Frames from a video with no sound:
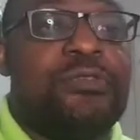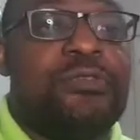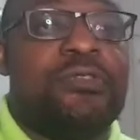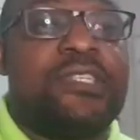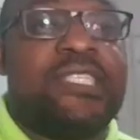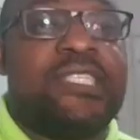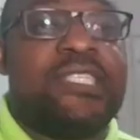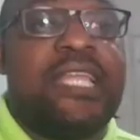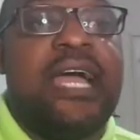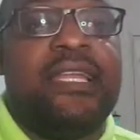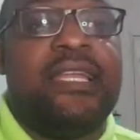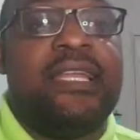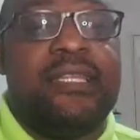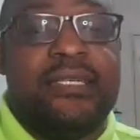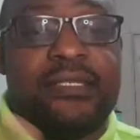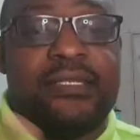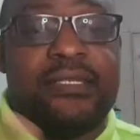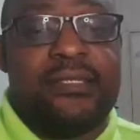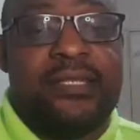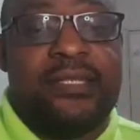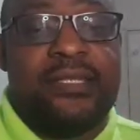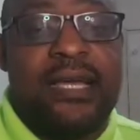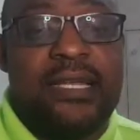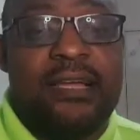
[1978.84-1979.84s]

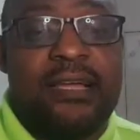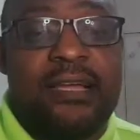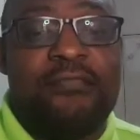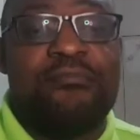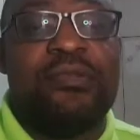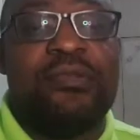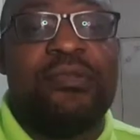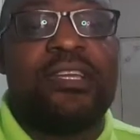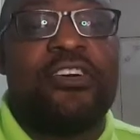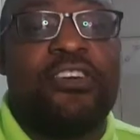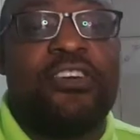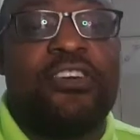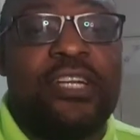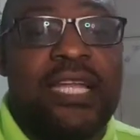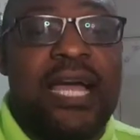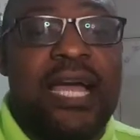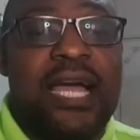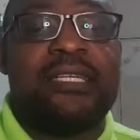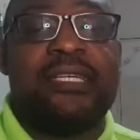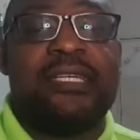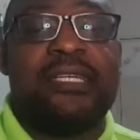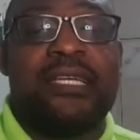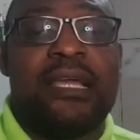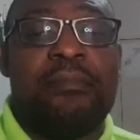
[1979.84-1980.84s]
studies that have been
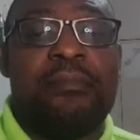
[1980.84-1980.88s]
conducted